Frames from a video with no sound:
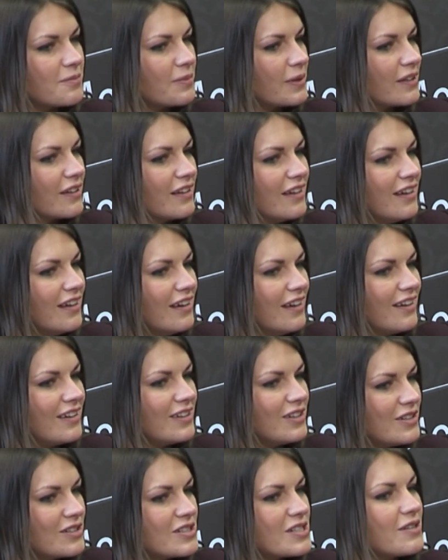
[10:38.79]
But
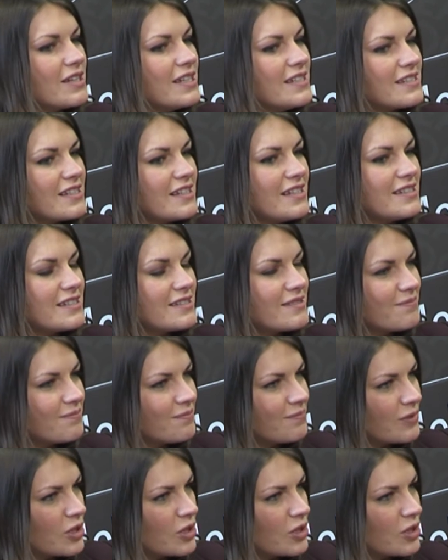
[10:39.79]
you know, so he's